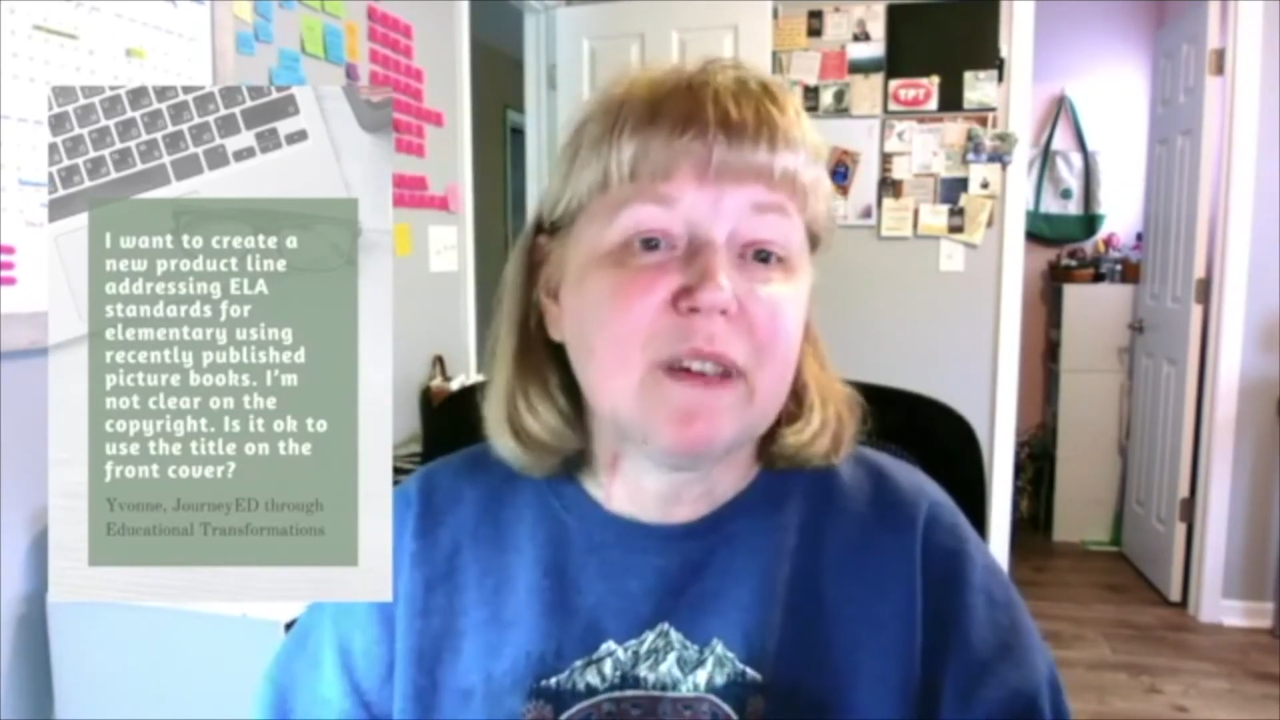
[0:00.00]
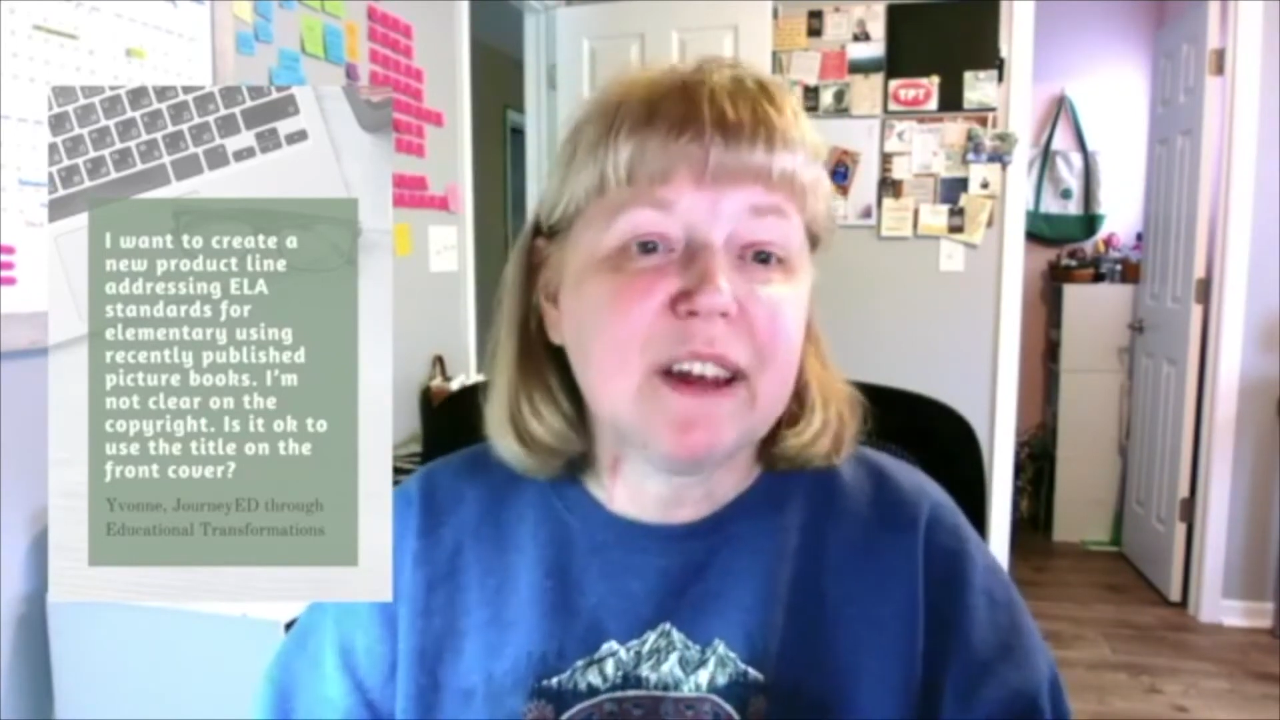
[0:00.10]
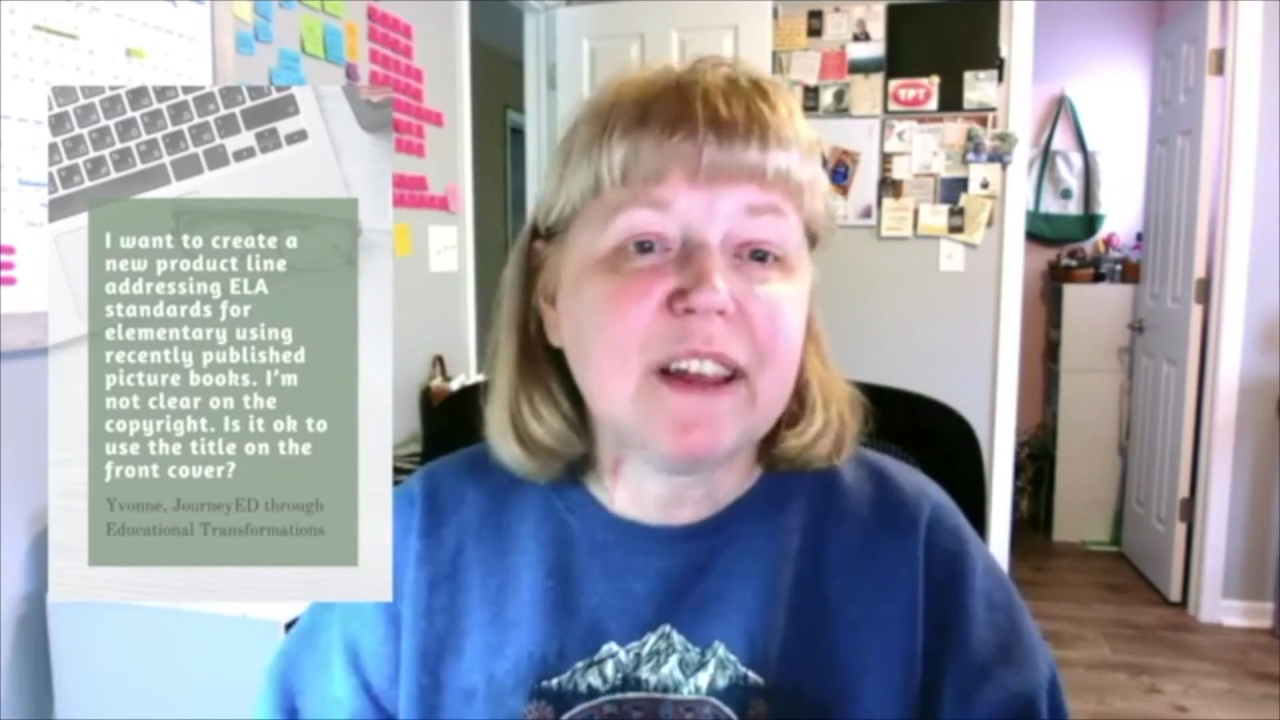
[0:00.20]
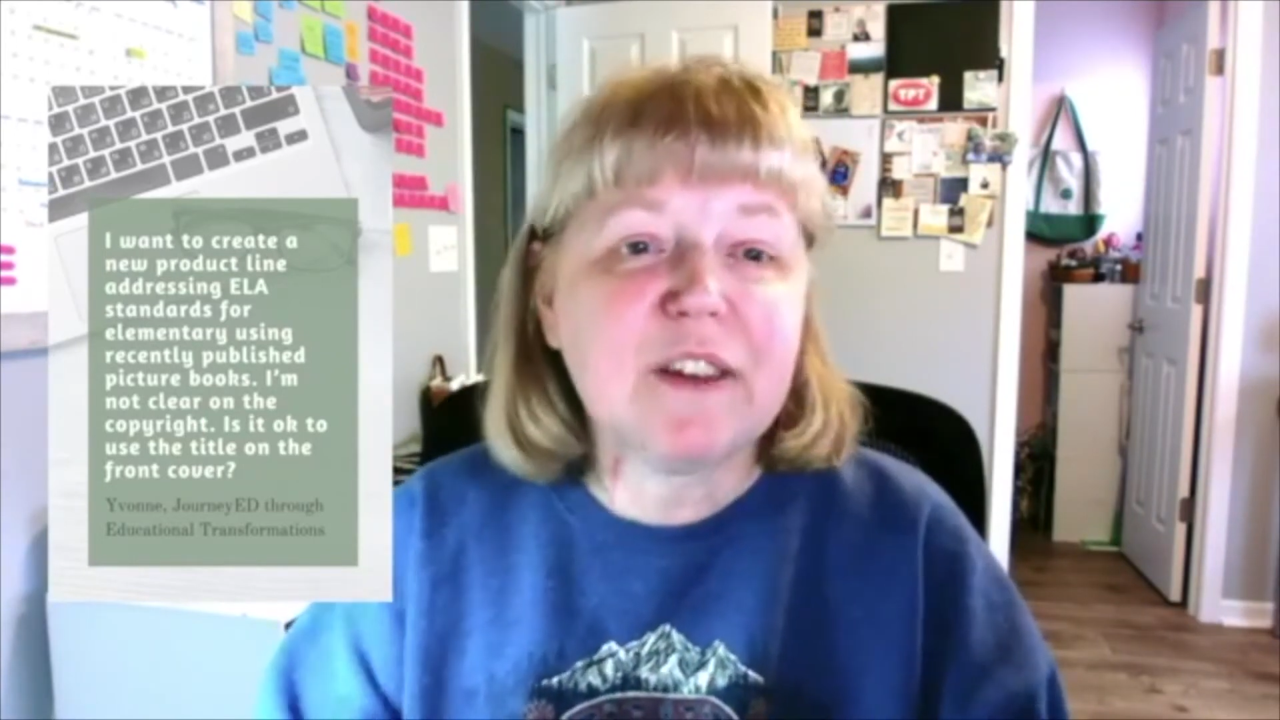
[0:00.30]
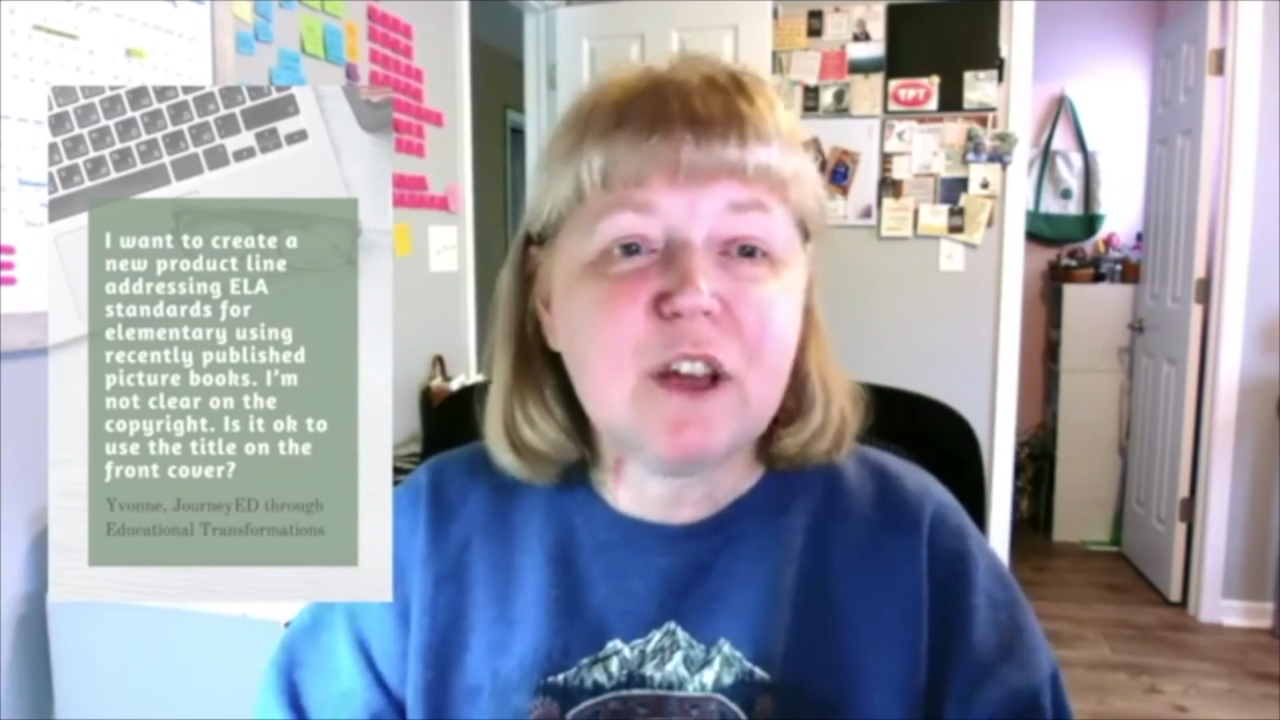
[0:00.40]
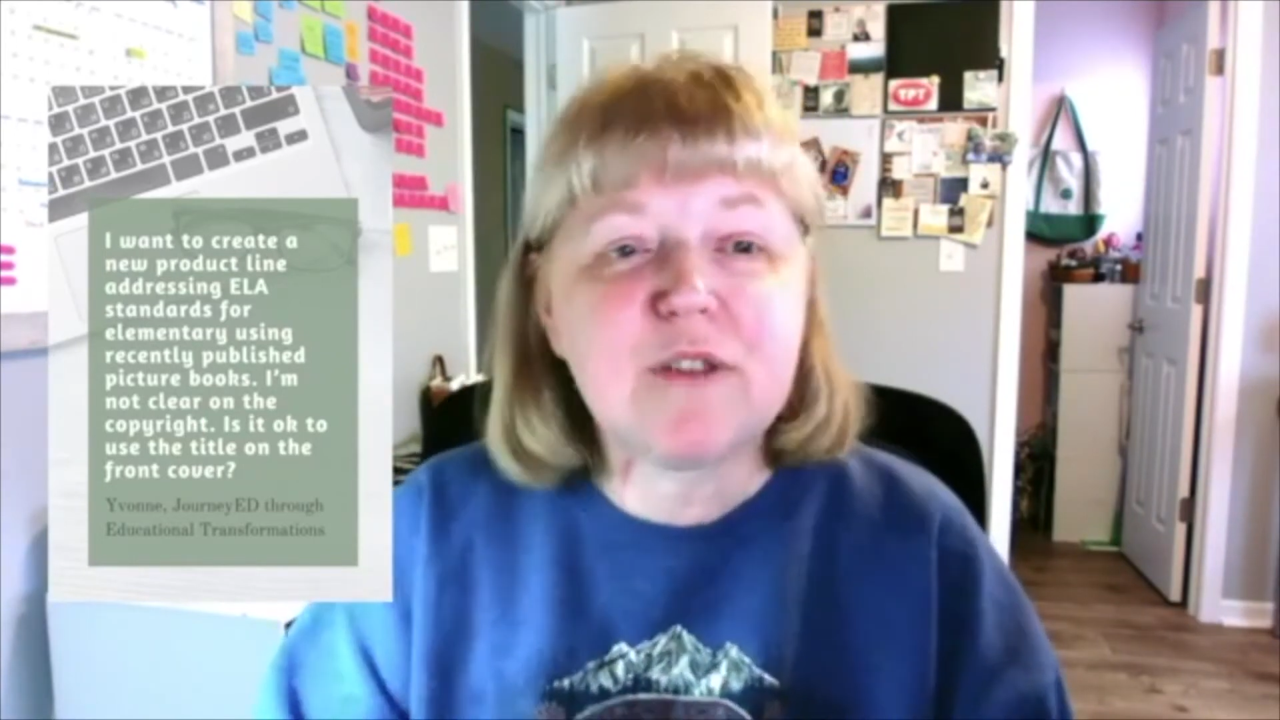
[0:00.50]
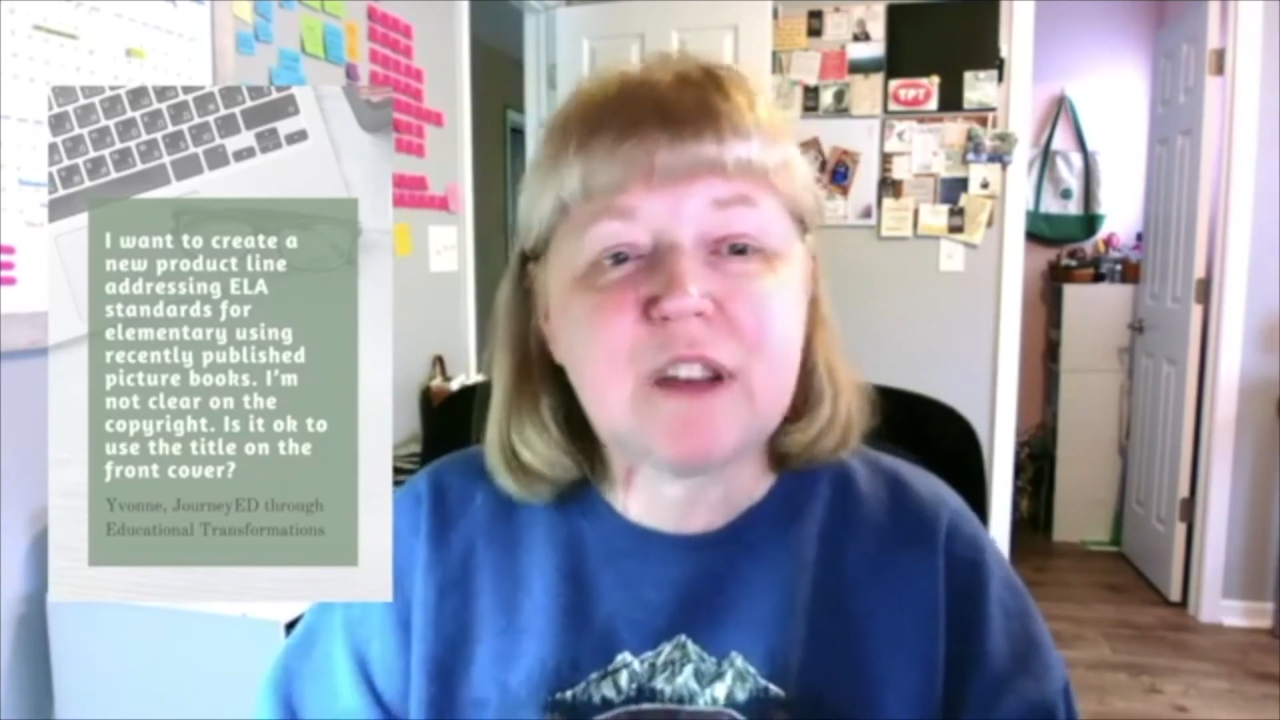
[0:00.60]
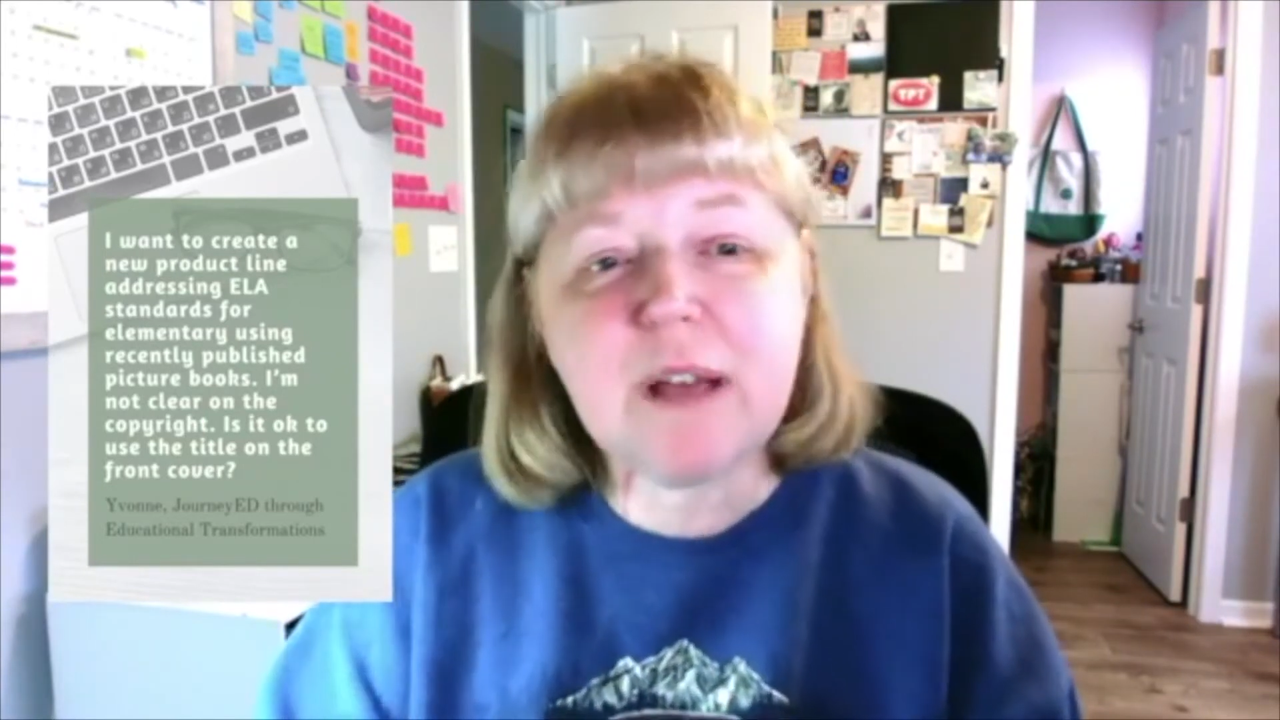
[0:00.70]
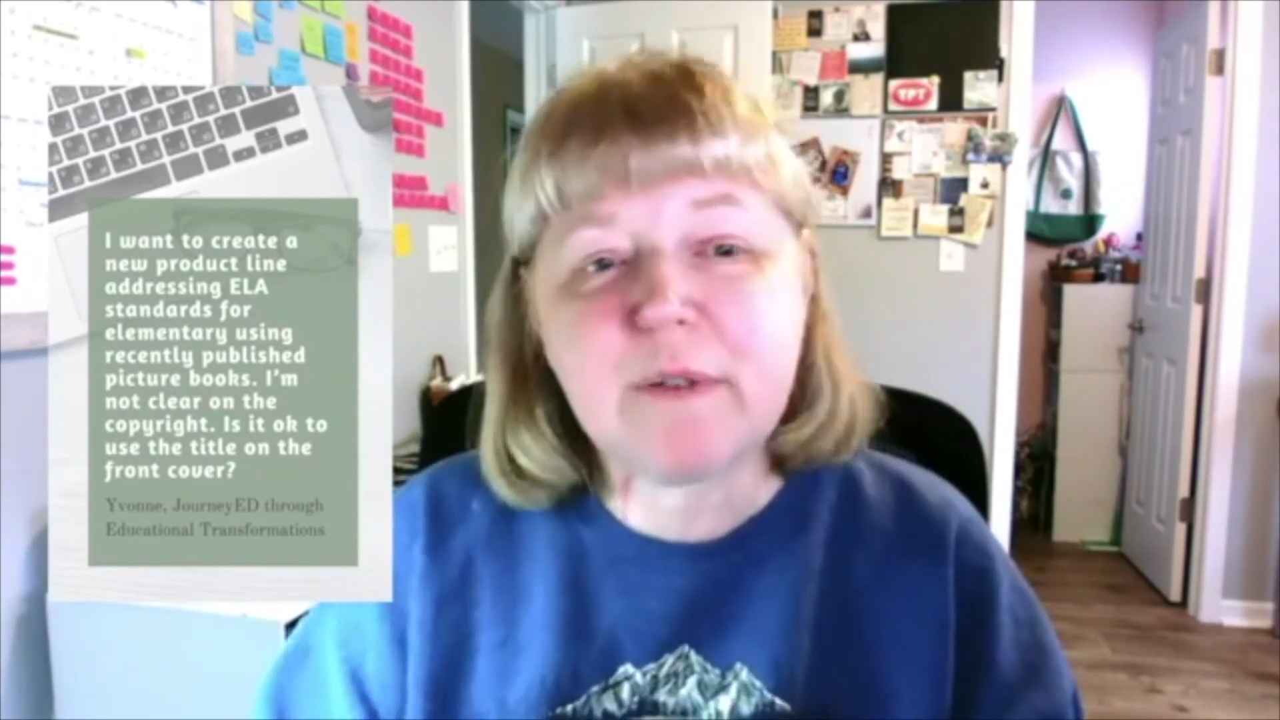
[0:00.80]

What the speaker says: and I know you're not